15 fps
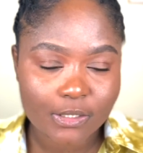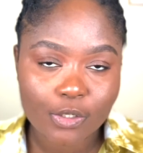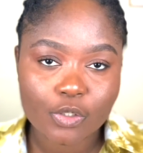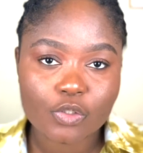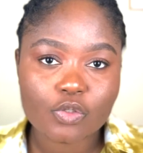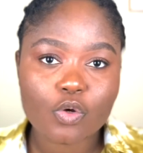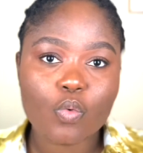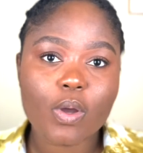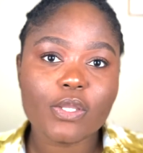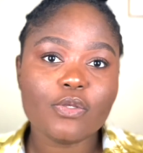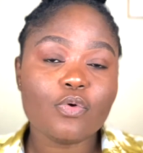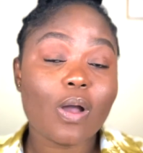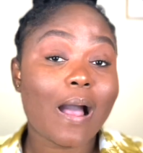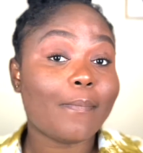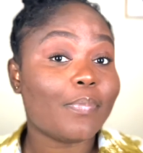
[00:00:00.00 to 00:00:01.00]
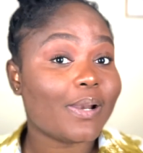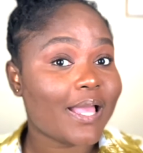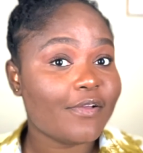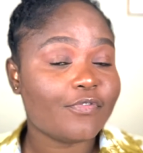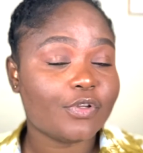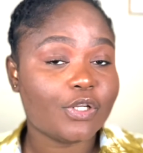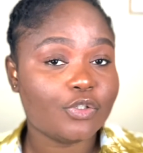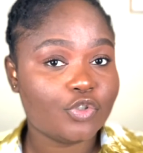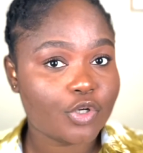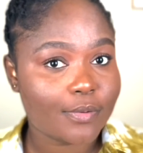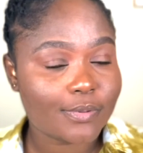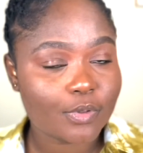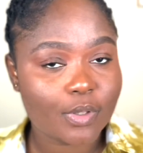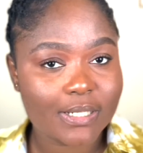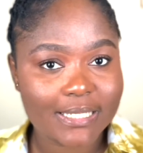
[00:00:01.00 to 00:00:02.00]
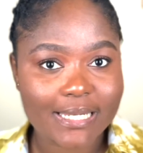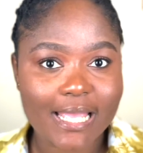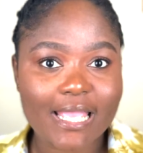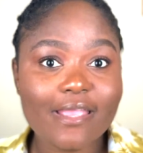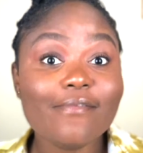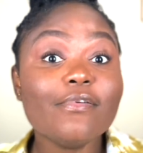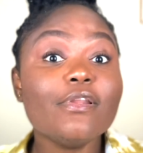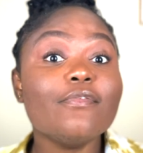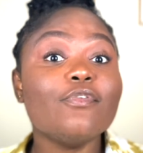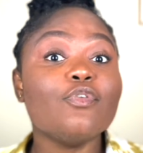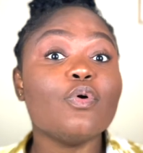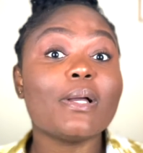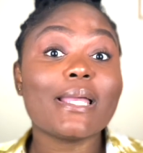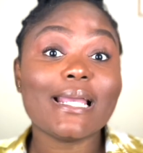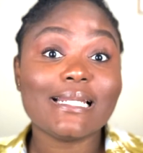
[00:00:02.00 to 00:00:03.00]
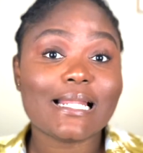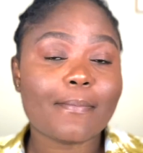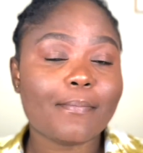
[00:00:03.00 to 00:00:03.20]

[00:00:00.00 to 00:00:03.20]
So when you apply for the jobs on there, even if you don't get that